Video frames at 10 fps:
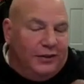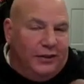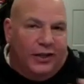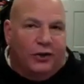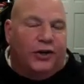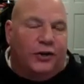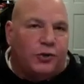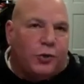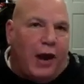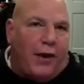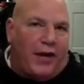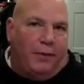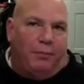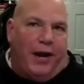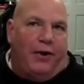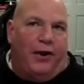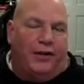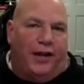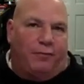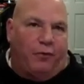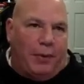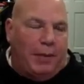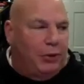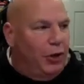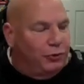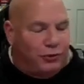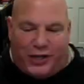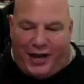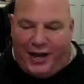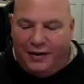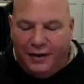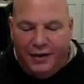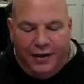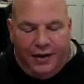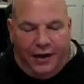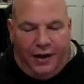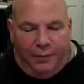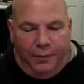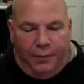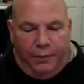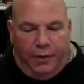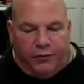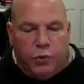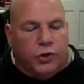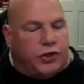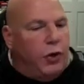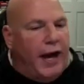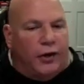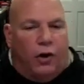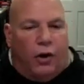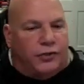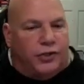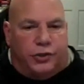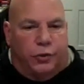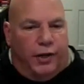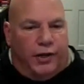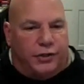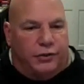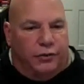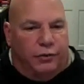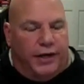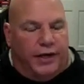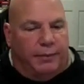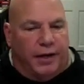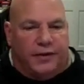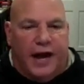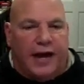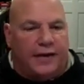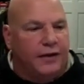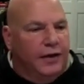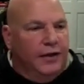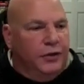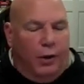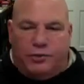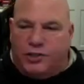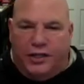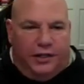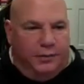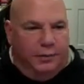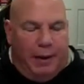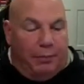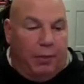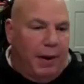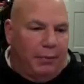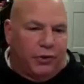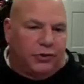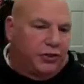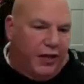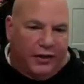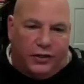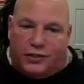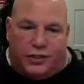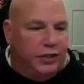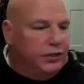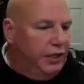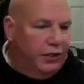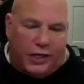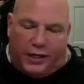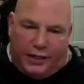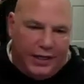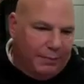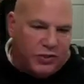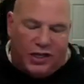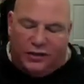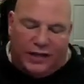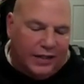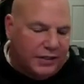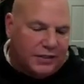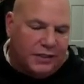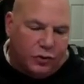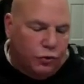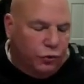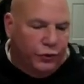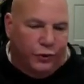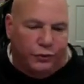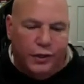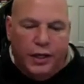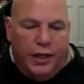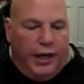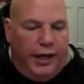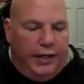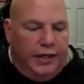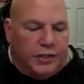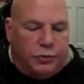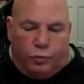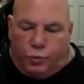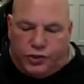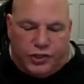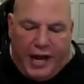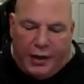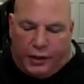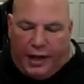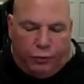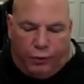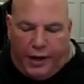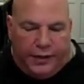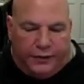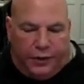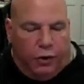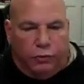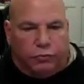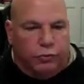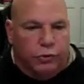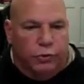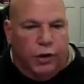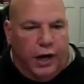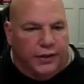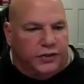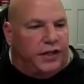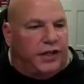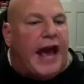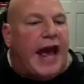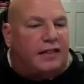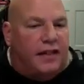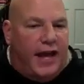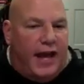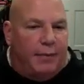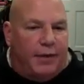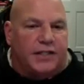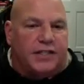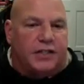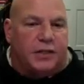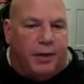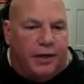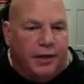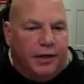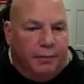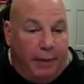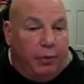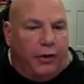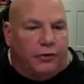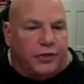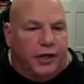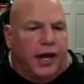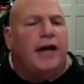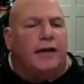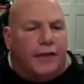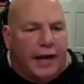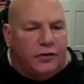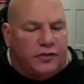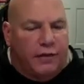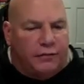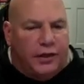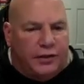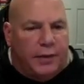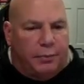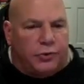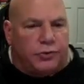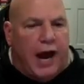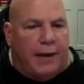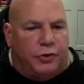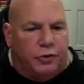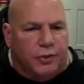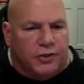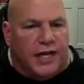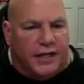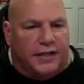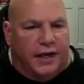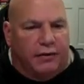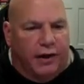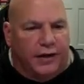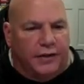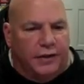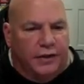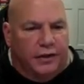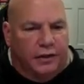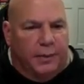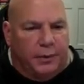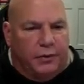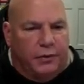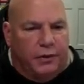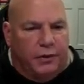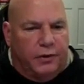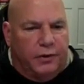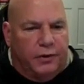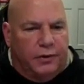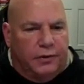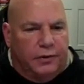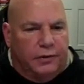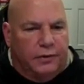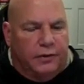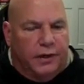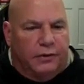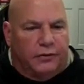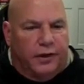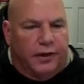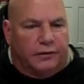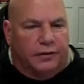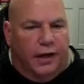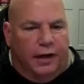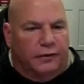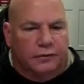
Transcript: here here's how I compare it, like for people to understand. Um, a few years ago, I had a heart situation, right? And my doc, you know, I'm sitting in my my brother's a dentist. He he's like an EMT, a dentist. He's a cool dude, yeah. and he's we're standing getting ready to go through uh, into the cath lab, and he says to me, my brother said, "Hey, that stuff that they prescribed you, you've been taking that, right? The Lipitor." And I was like, "No." Nah